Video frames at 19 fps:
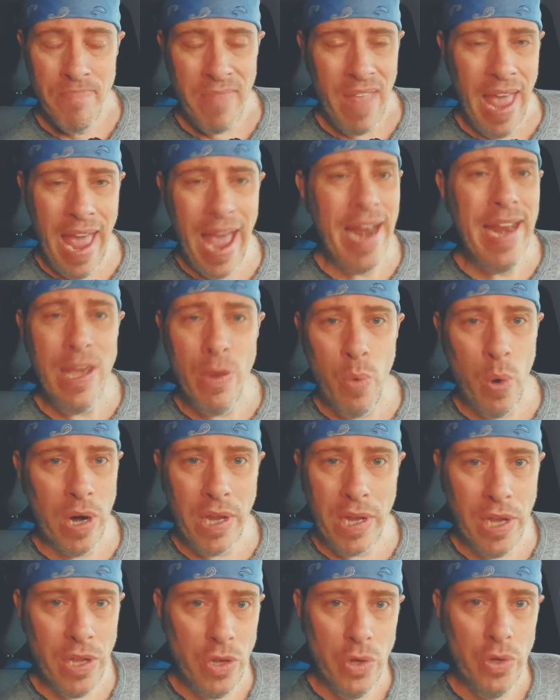anyone
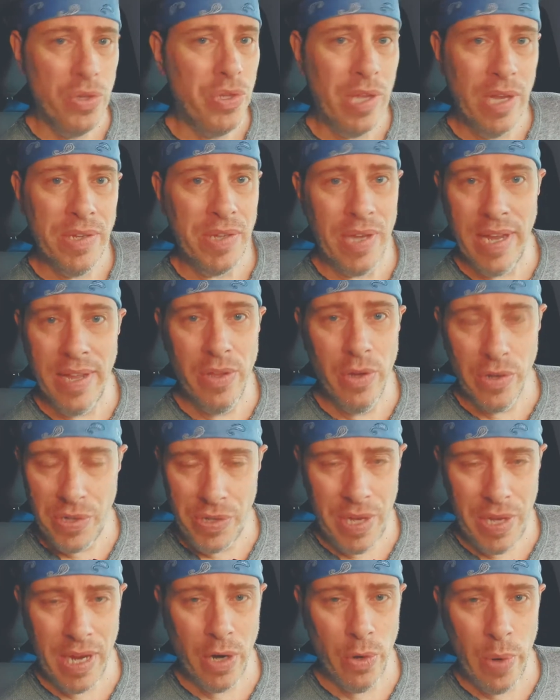can use this in their
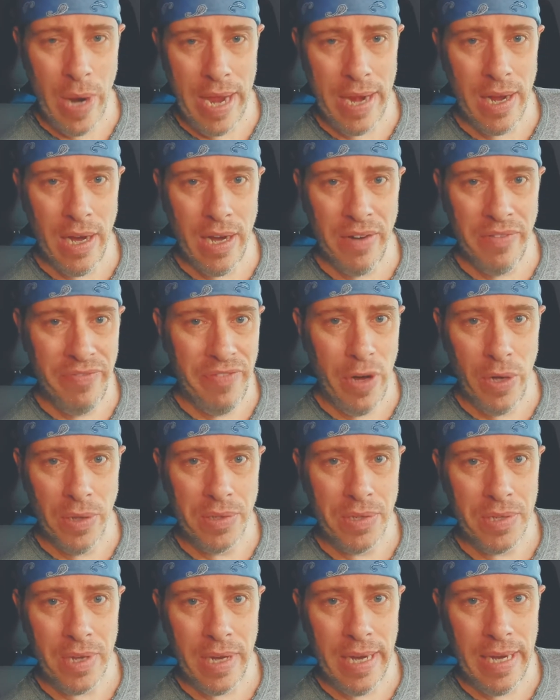cigarette
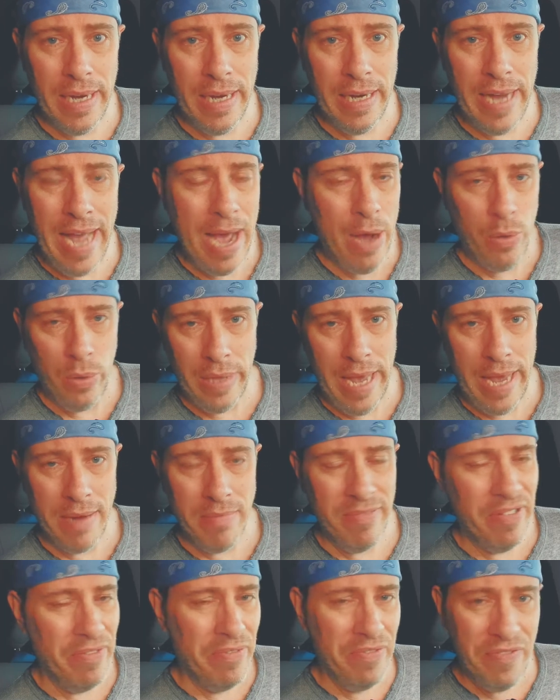vault outlet.
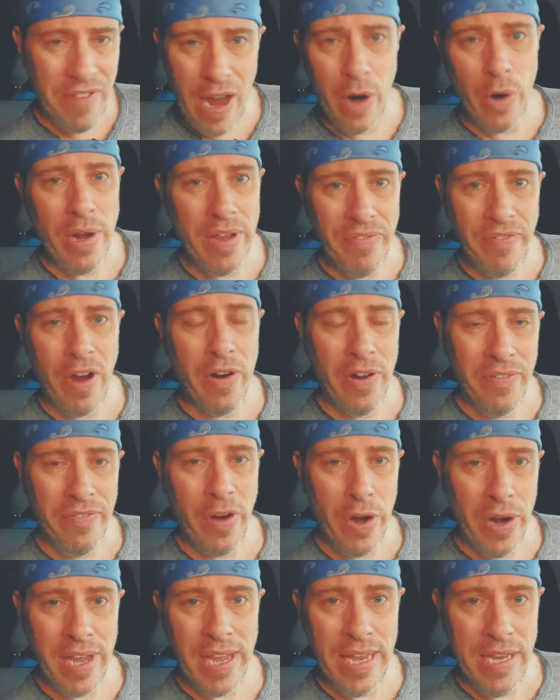Very, very,
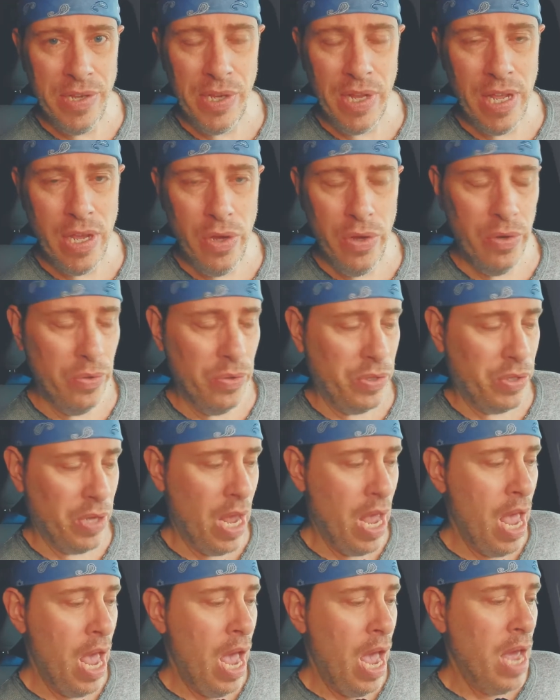very easy to use.
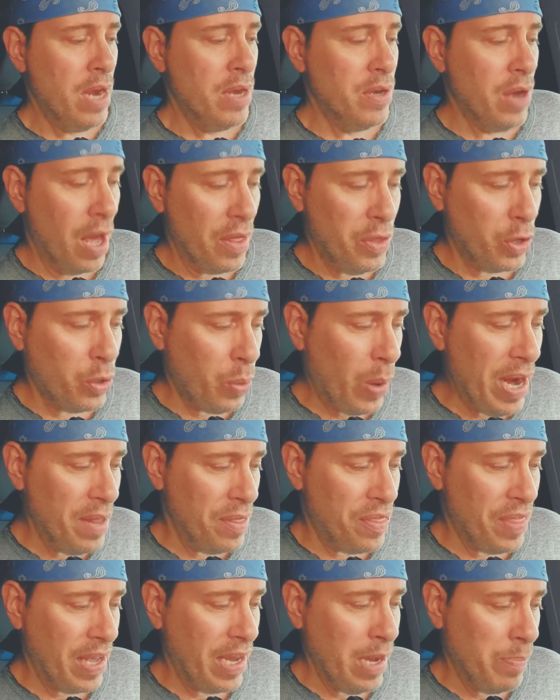Another great
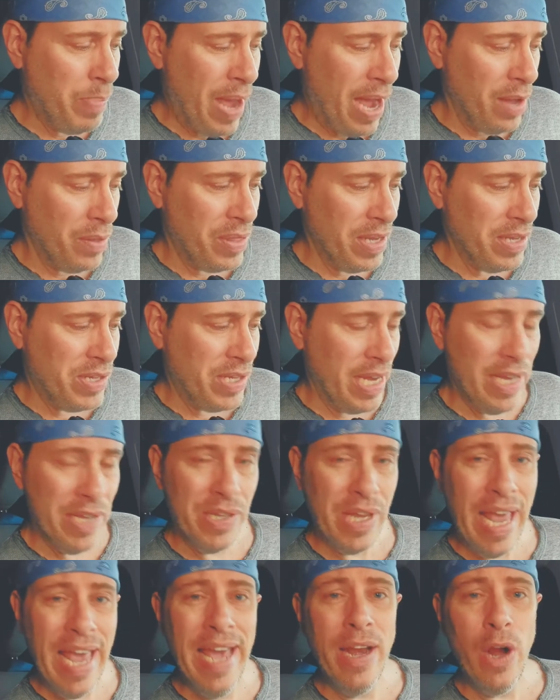thing about this
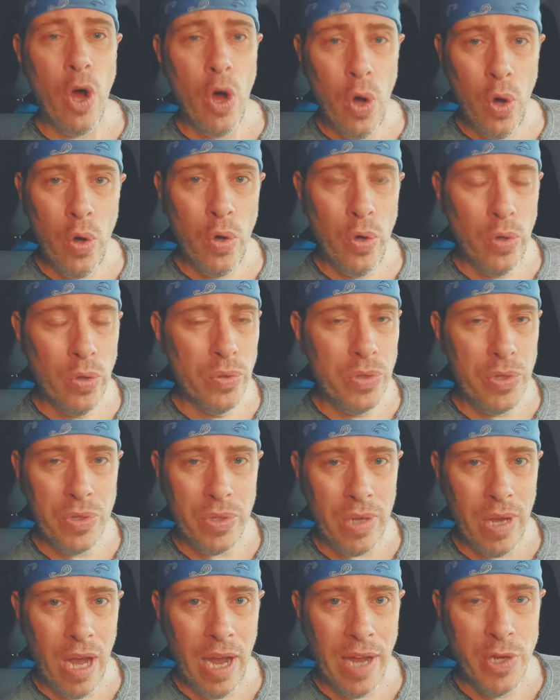is it
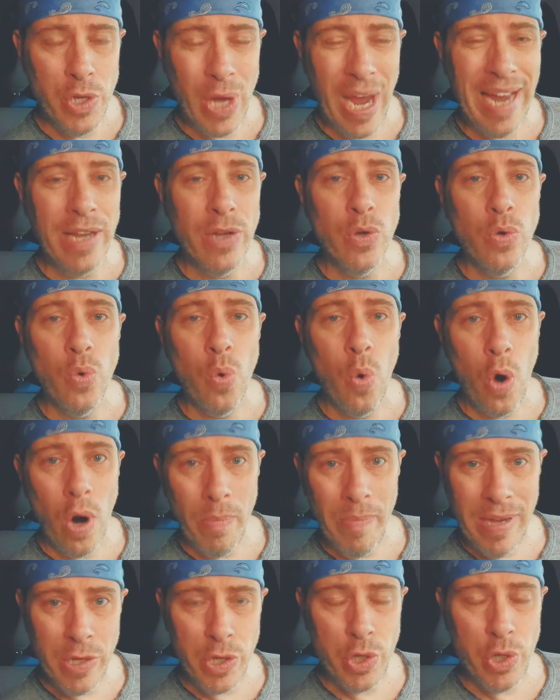holds a
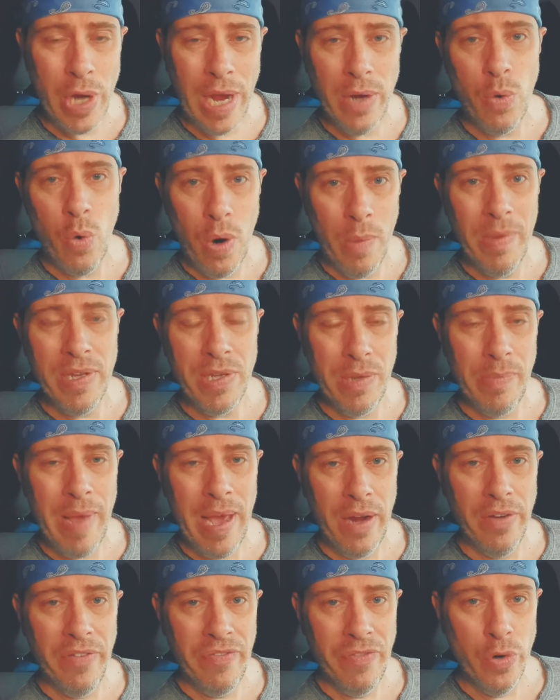ginormous
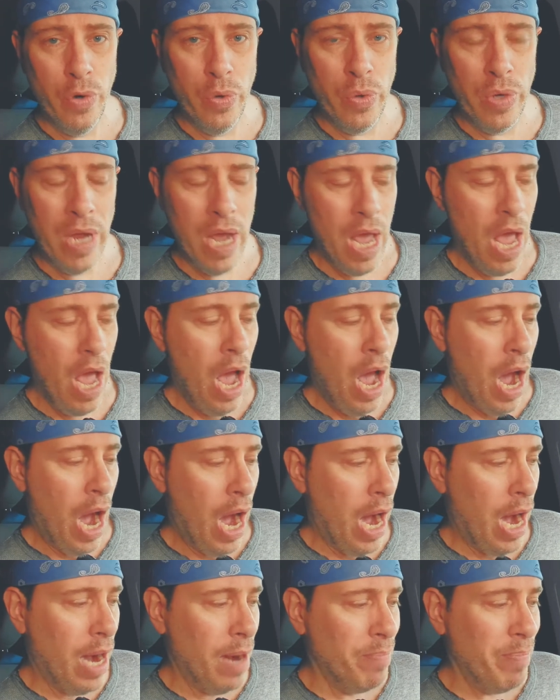amount of food.
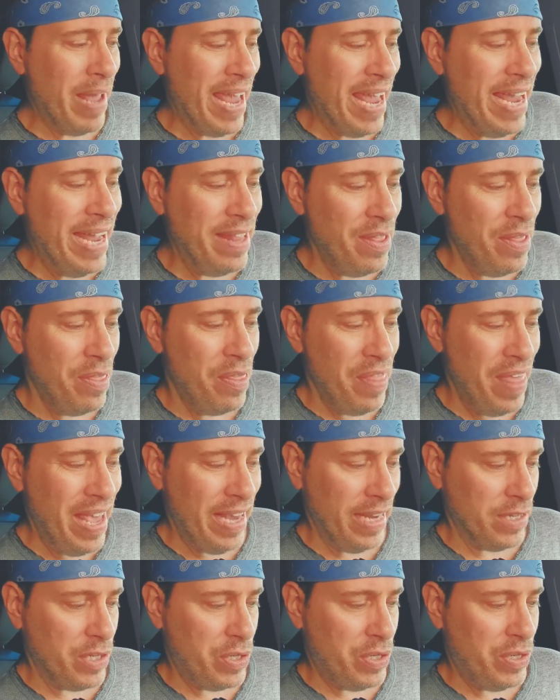In
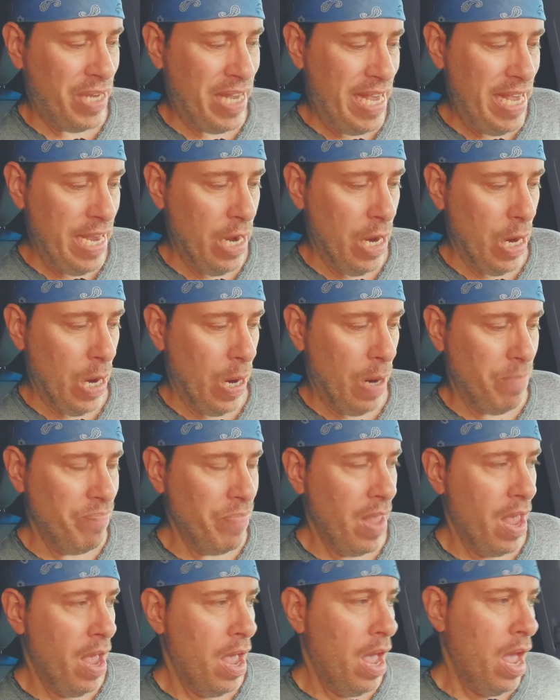this here,
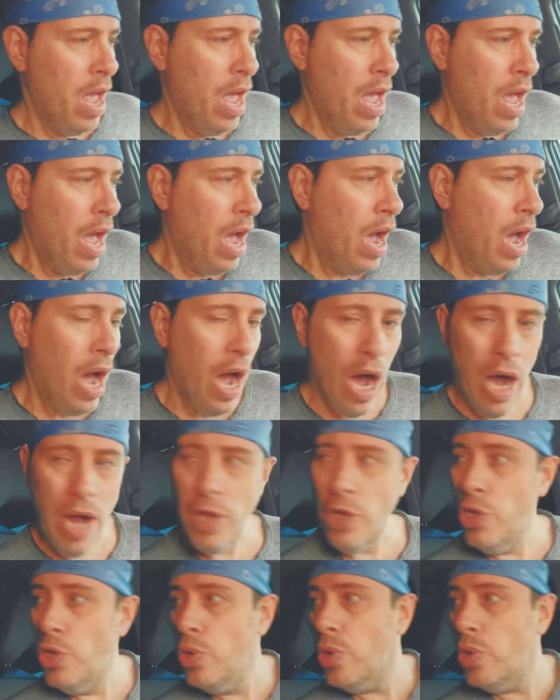you